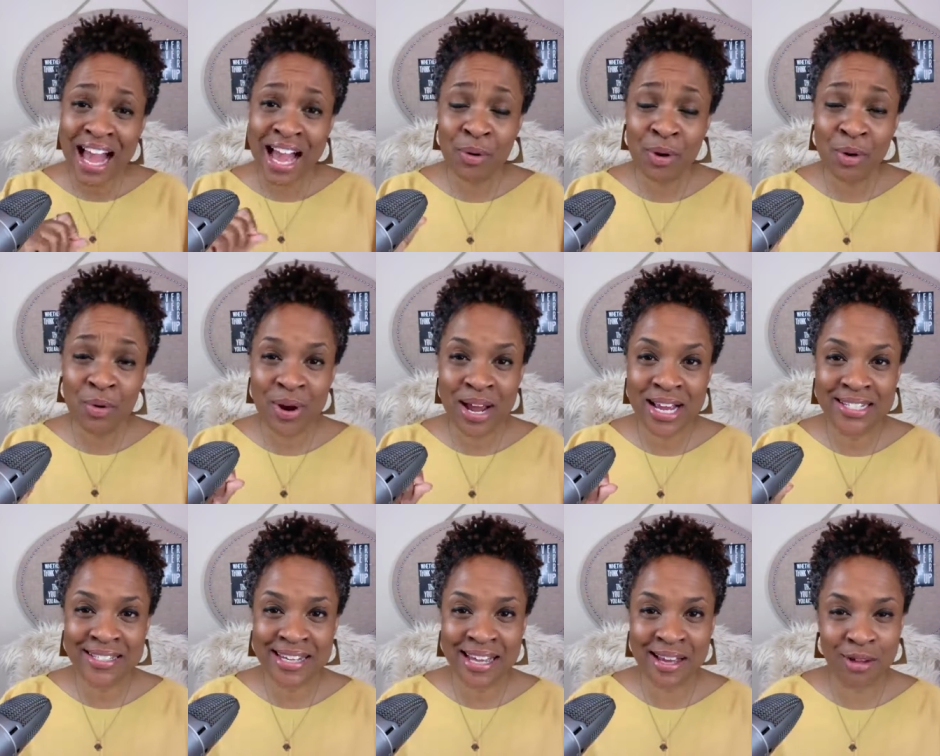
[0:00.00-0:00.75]
I will
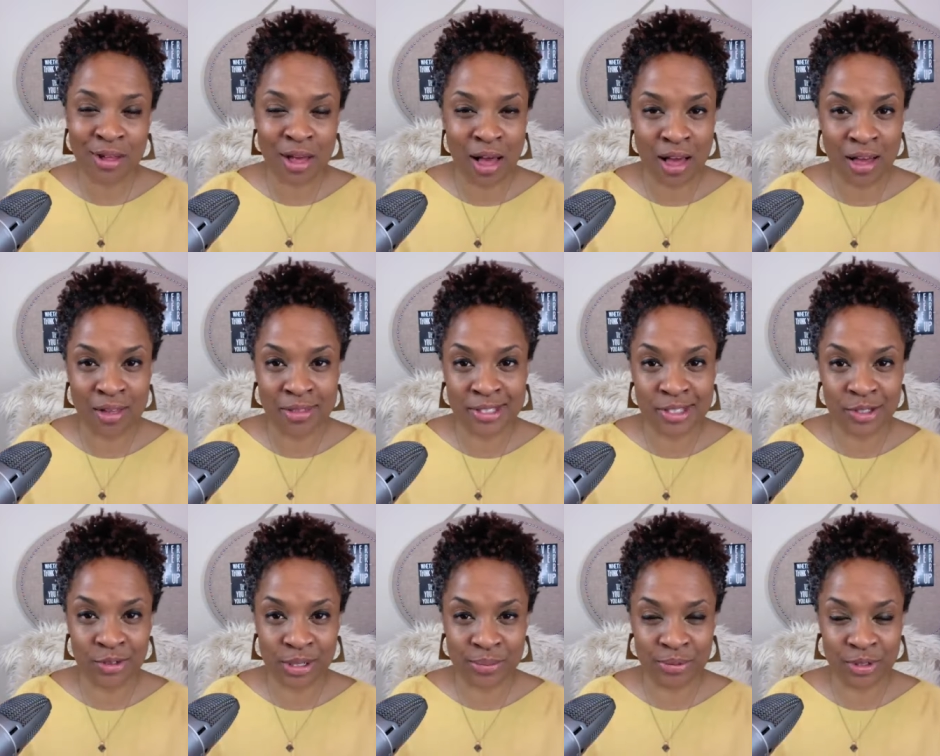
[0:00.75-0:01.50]
write down all
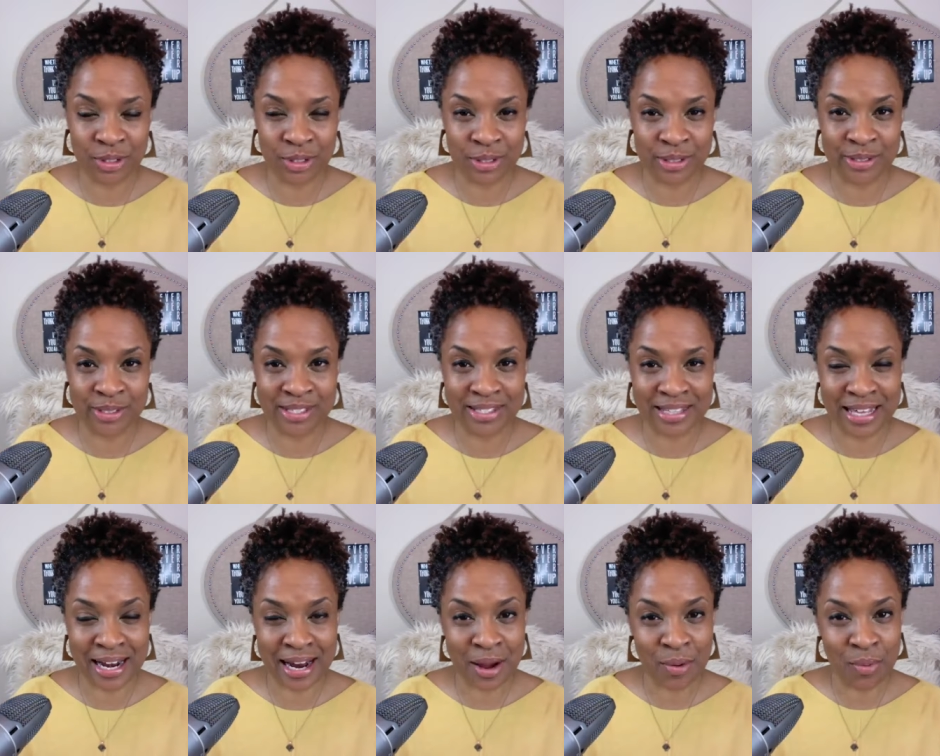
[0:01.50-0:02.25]
the scriptures
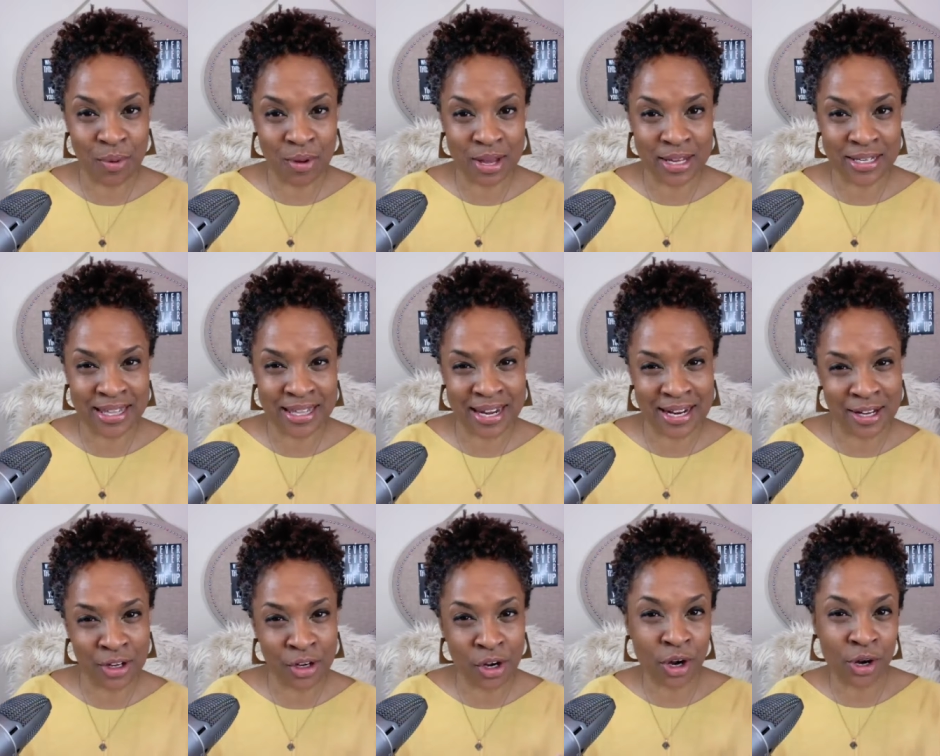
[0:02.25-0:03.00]
that I want
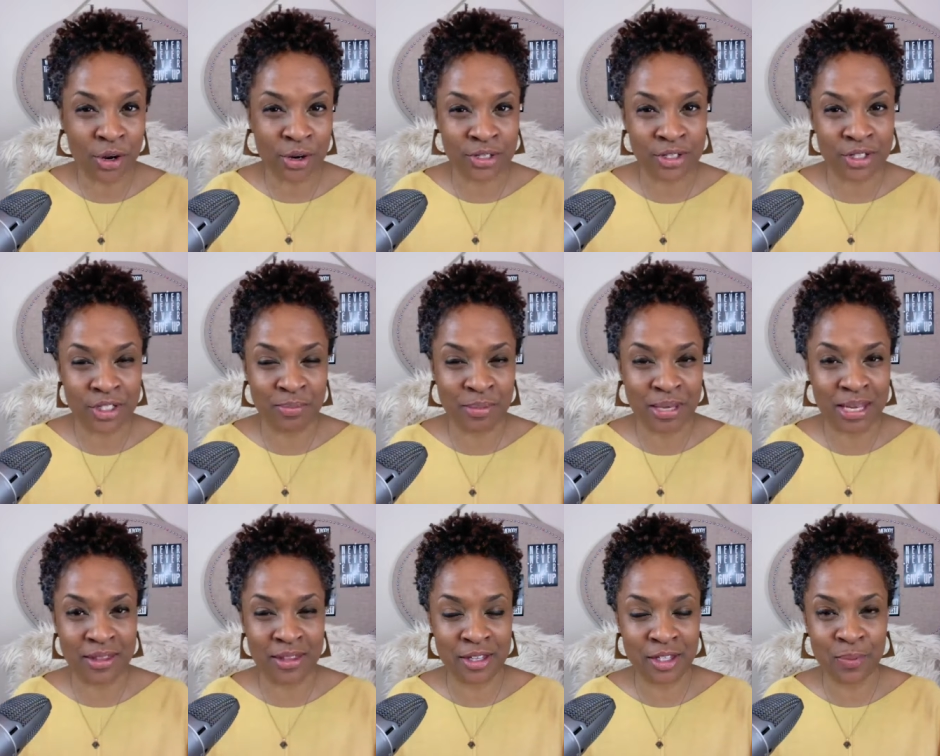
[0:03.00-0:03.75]
that encourages
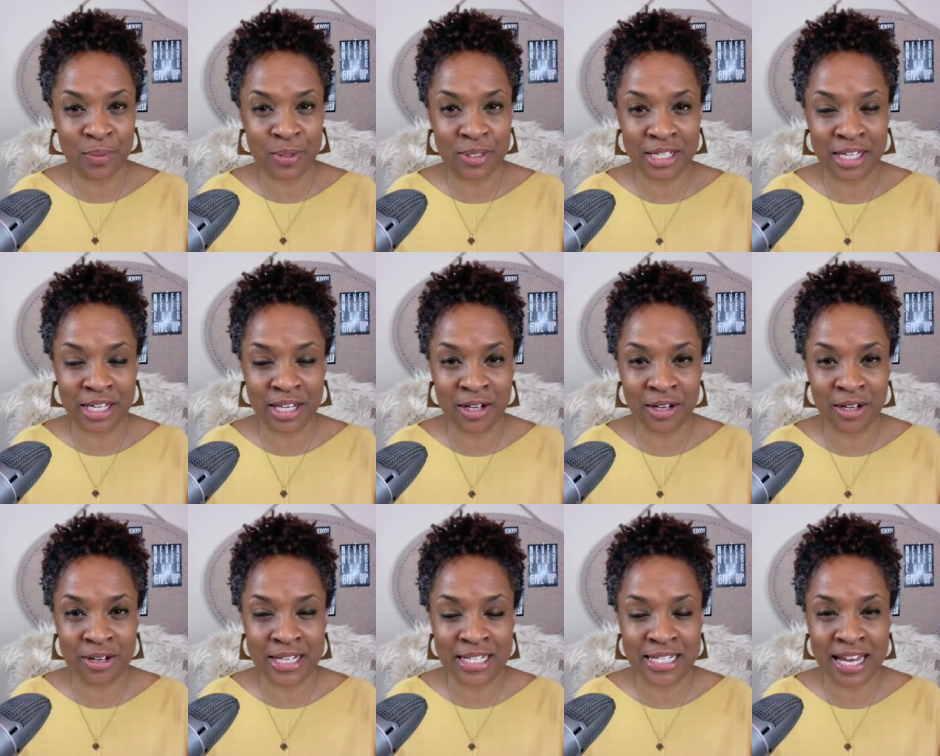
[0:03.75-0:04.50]
me in this
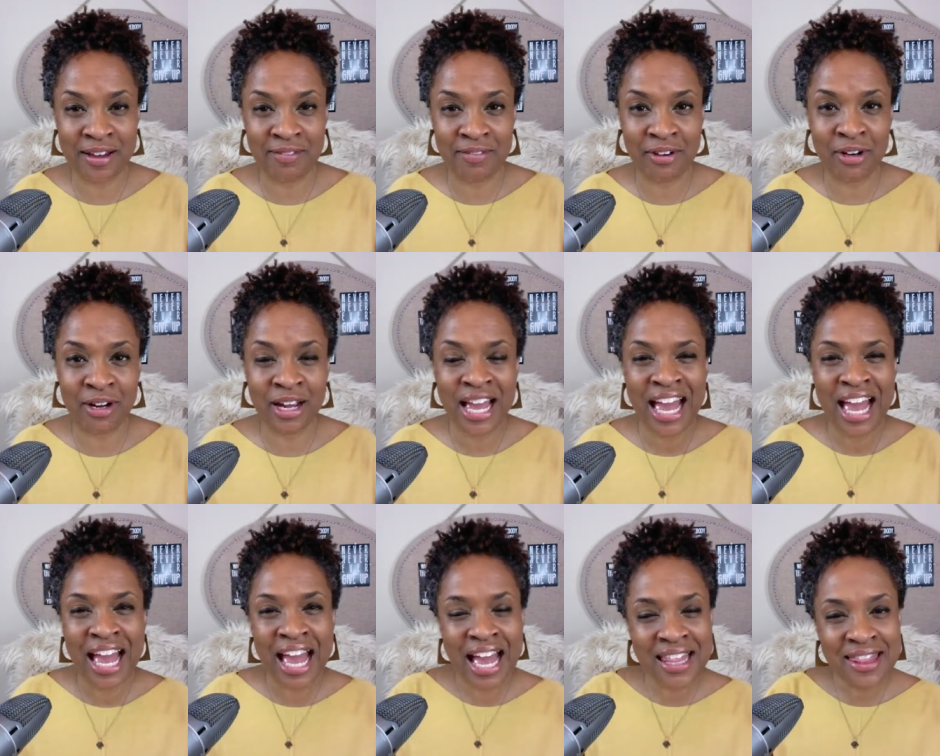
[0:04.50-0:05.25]
particular endeavor.
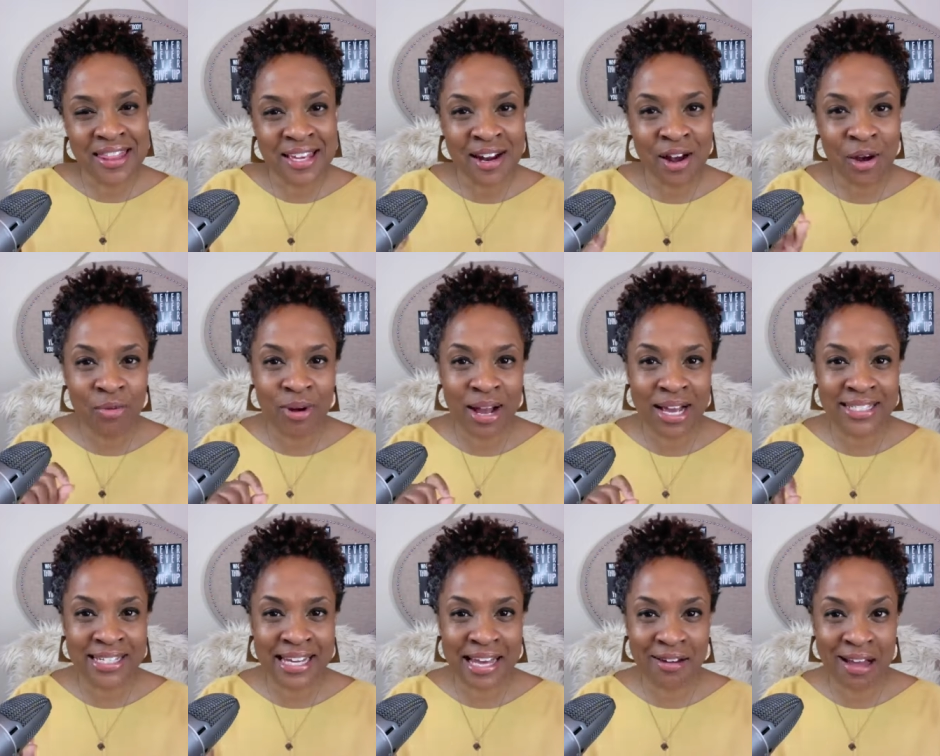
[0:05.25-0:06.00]
And then I'll
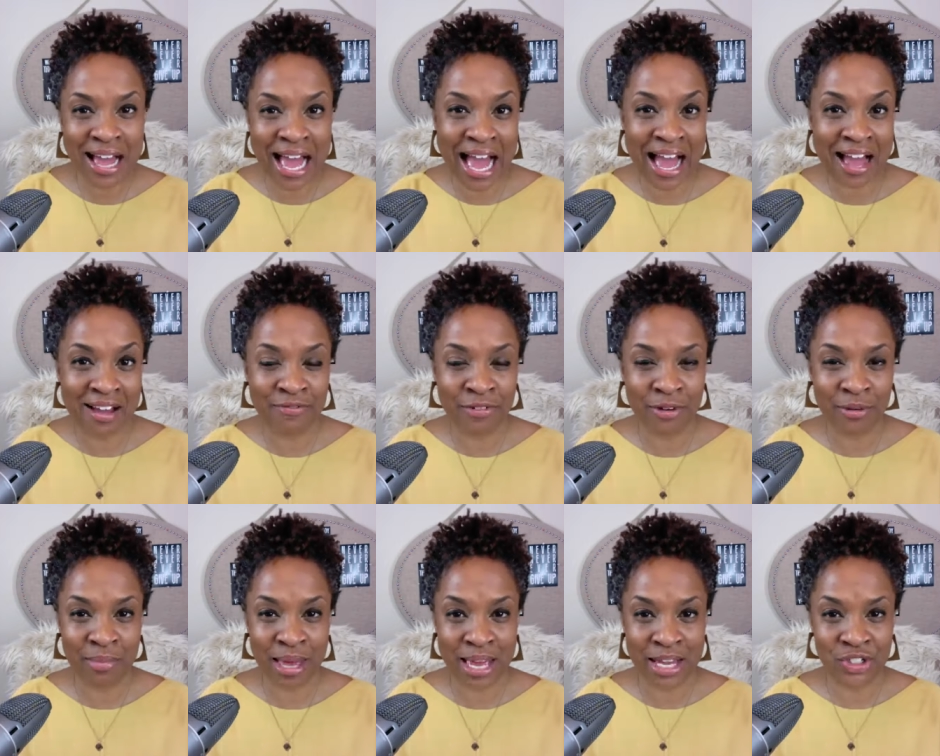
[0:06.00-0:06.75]
write down
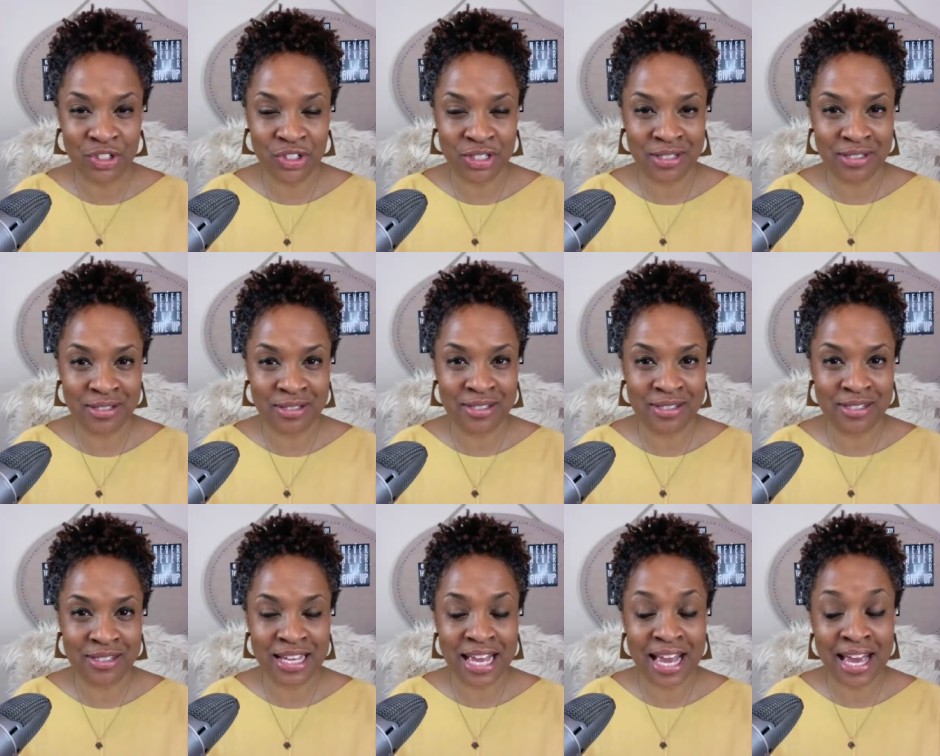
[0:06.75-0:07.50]

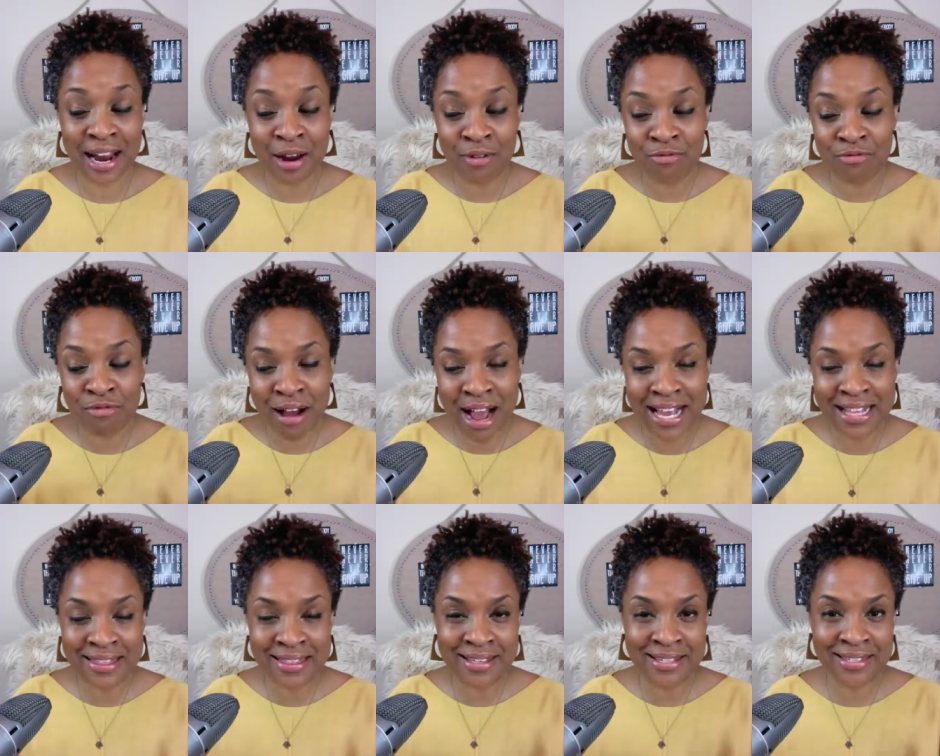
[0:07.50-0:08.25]
affirmations. And I
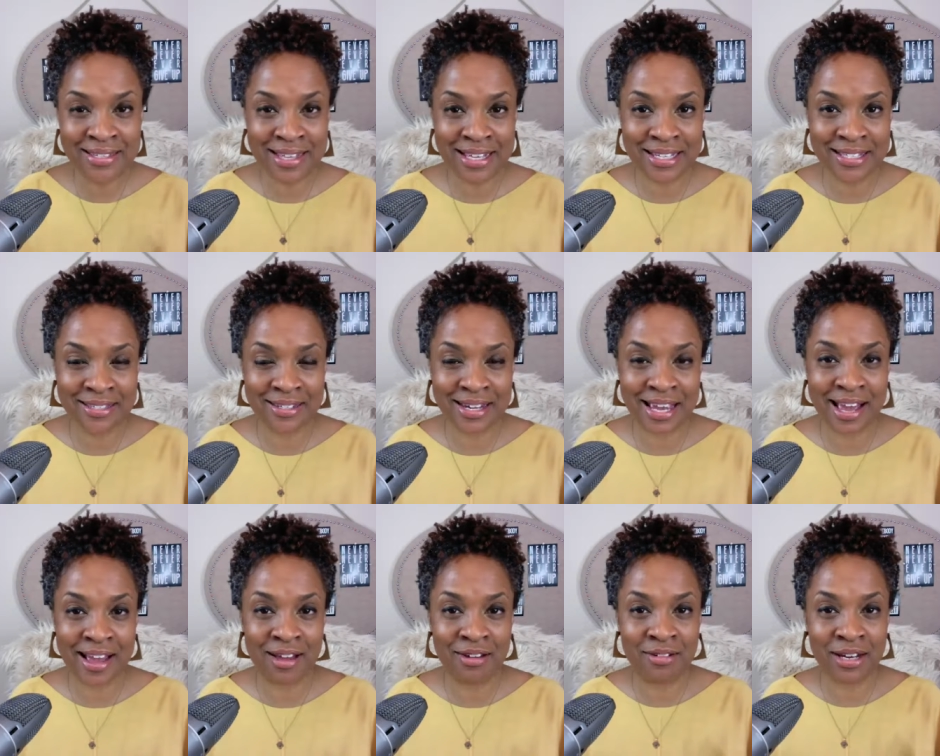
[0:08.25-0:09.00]
write these things
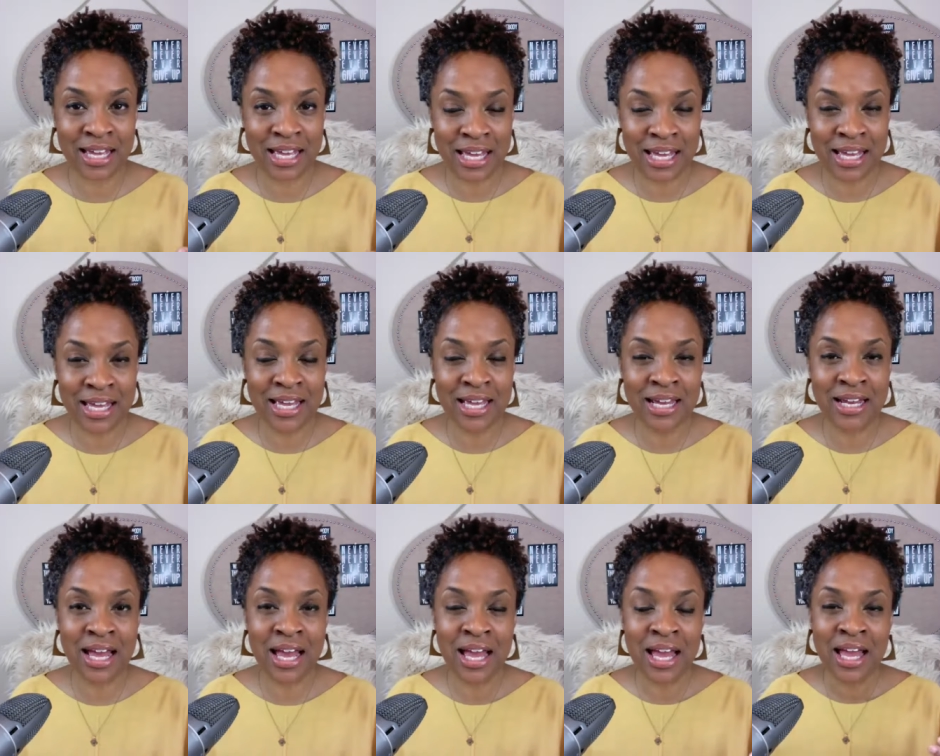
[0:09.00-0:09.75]
down
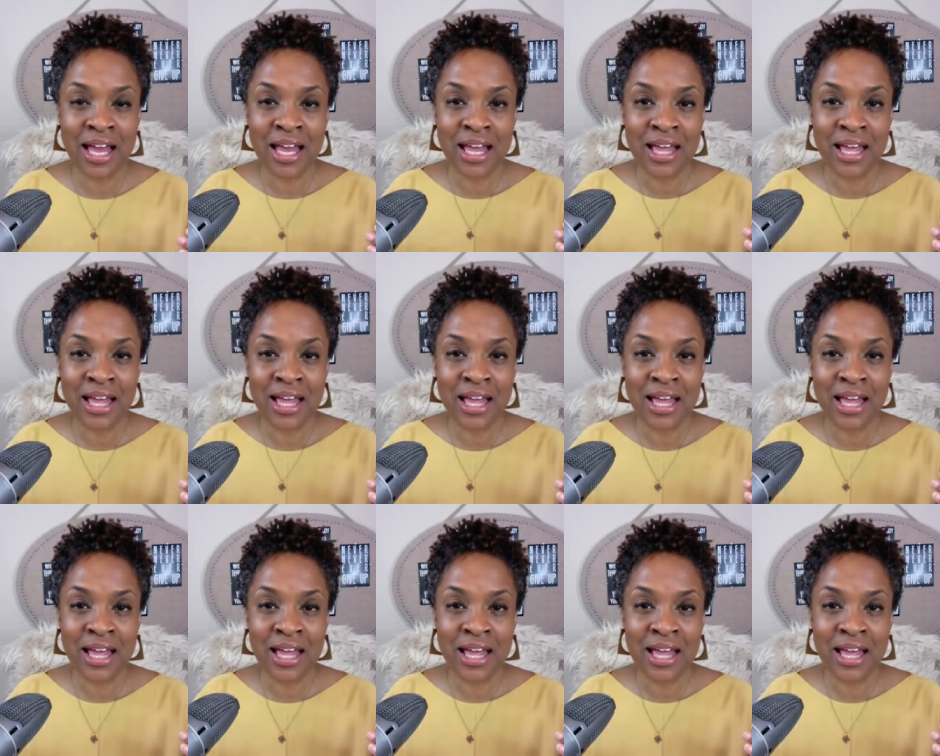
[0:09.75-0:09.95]
in